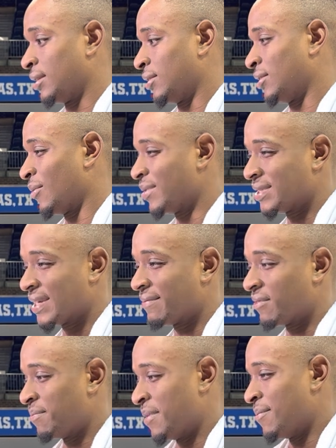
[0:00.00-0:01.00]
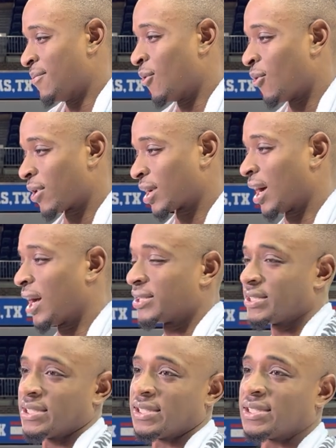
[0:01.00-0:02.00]
you know, we just have to be more
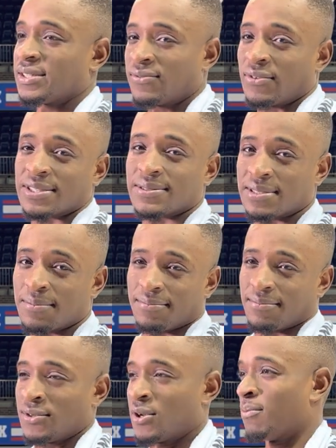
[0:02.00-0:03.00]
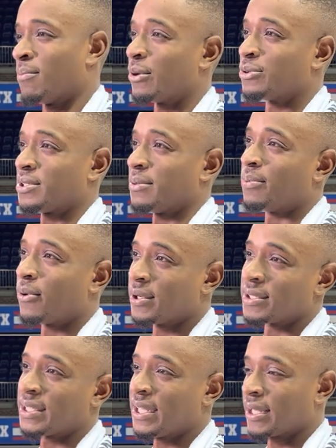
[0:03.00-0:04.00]
conscious of what's the you know most
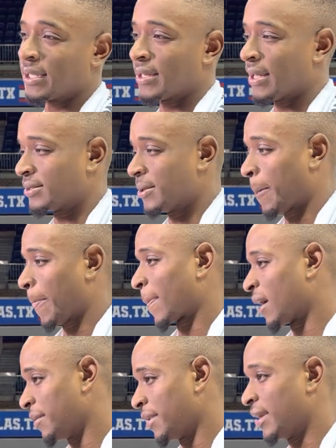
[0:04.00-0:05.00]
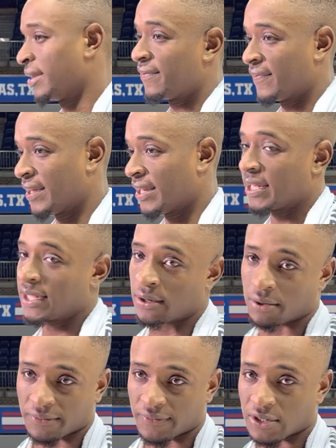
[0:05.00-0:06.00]
important thing, and that's coming in, defending, getting
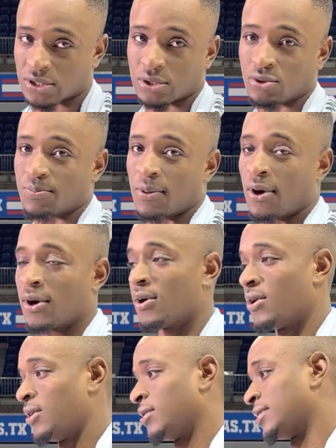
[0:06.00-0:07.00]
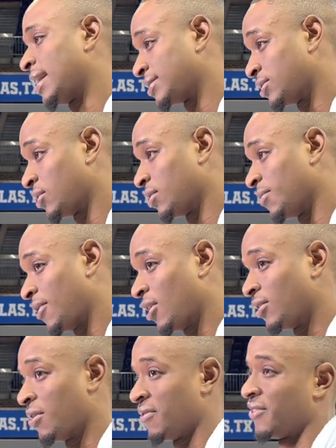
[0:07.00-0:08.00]
on the first loose ball, not turning the
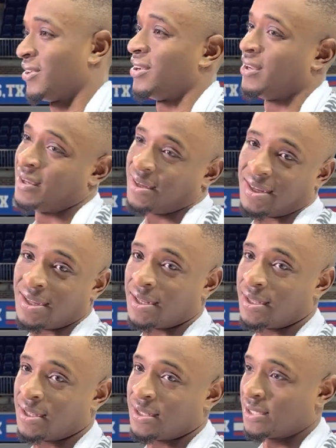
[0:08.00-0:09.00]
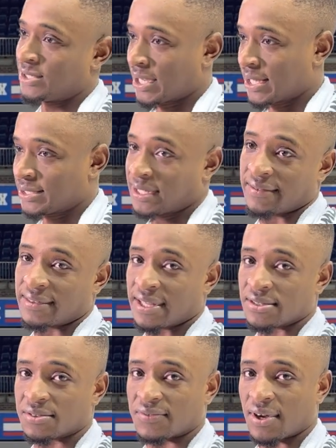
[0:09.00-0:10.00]
ball over, and, and the shots and everything
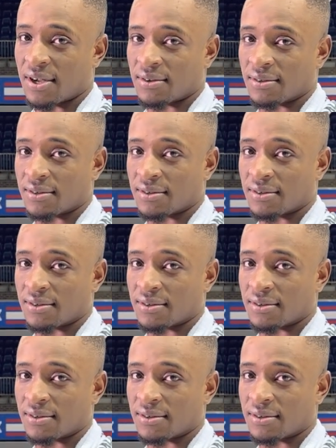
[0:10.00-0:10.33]
else will fall.